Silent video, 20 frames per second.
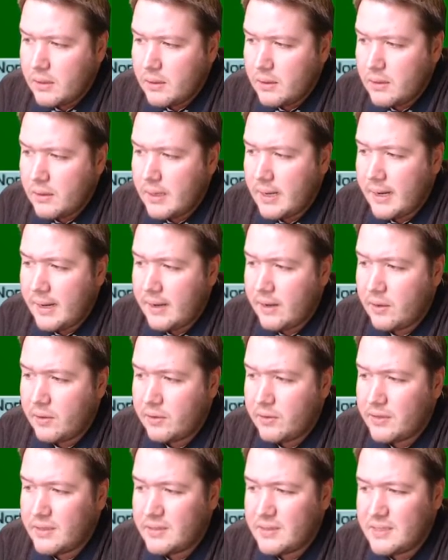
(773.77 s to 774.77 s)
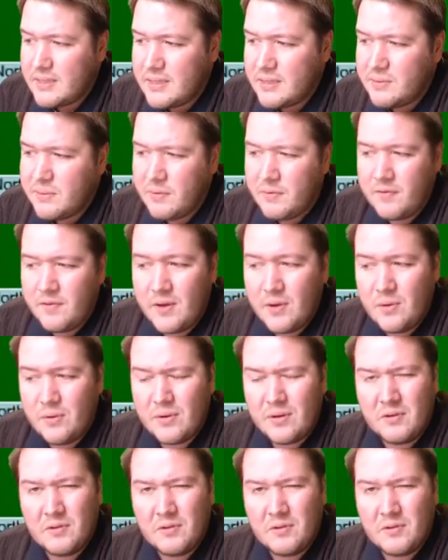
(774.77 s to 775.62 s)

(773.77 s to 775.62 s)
Now, th this has revealed